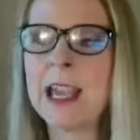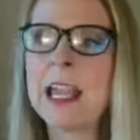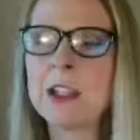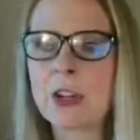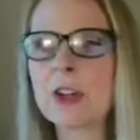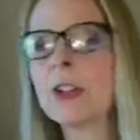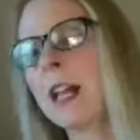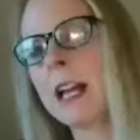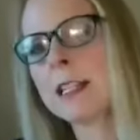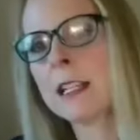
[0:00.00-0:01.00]

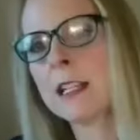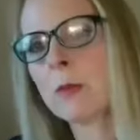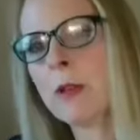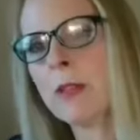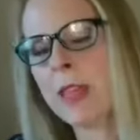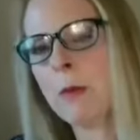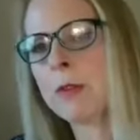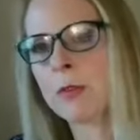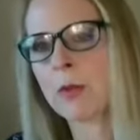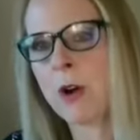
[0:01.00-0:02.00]
Internalizing is when they
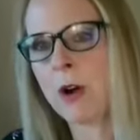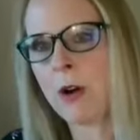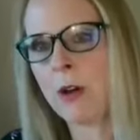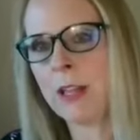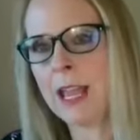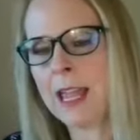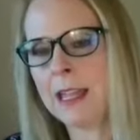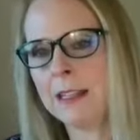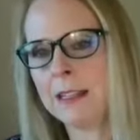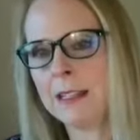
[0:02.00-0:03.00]
withdraw
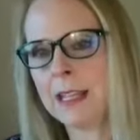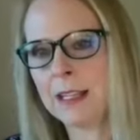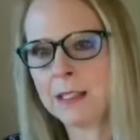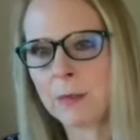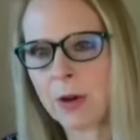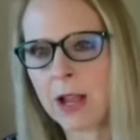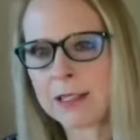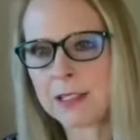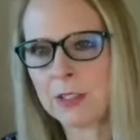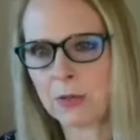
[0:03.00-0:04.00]
and get
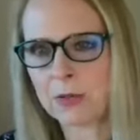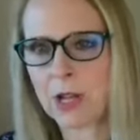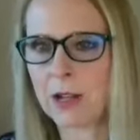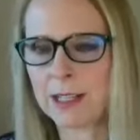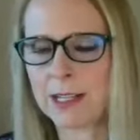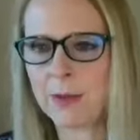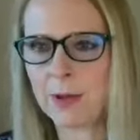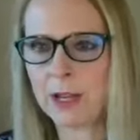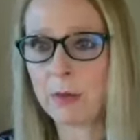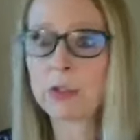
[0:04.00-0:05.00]
depressed and don't talk to
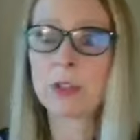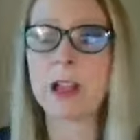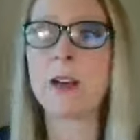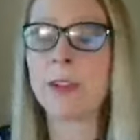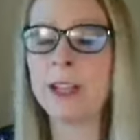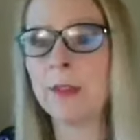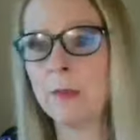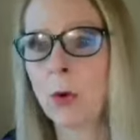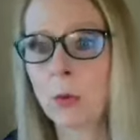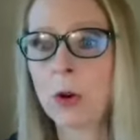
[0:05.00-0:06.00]
anybody, which is often even
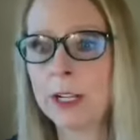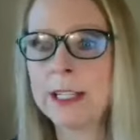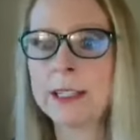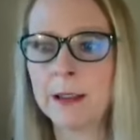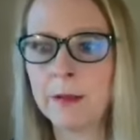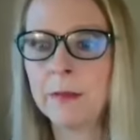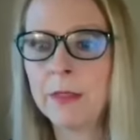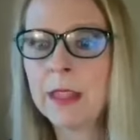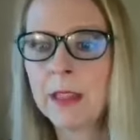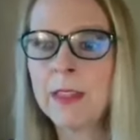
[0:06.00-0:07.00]
more worrisome
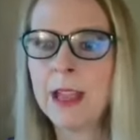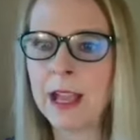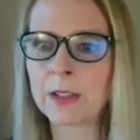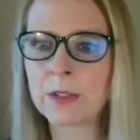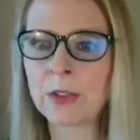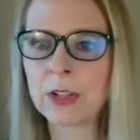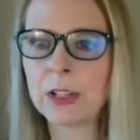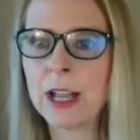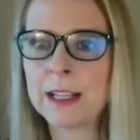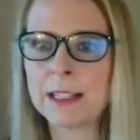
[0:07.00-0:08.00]
than the
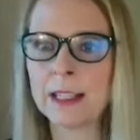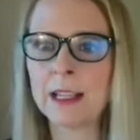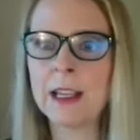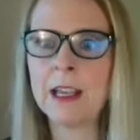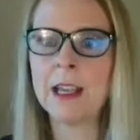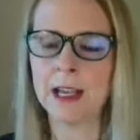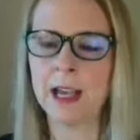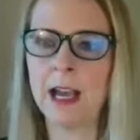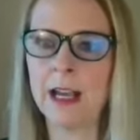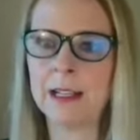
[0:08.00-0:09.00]
externalizing
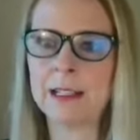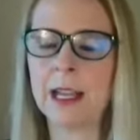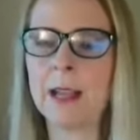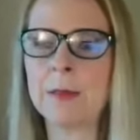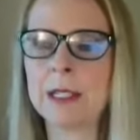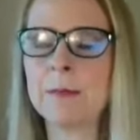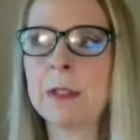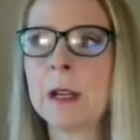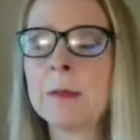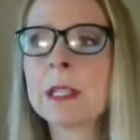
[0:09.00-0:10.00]
type
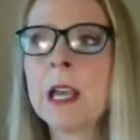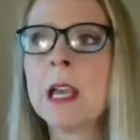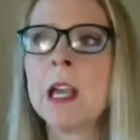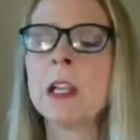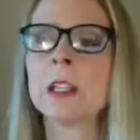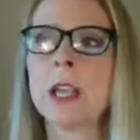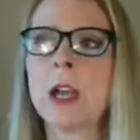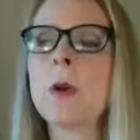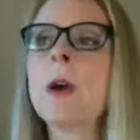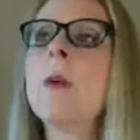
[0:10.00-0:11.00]
symptoms.
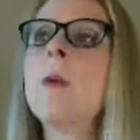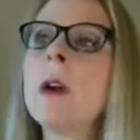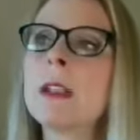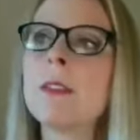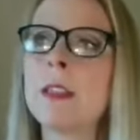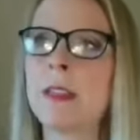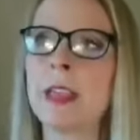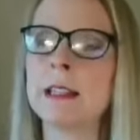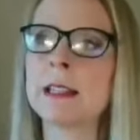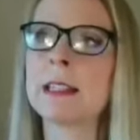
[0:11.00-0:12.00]
So one of the
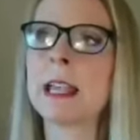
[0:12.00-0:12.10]
things,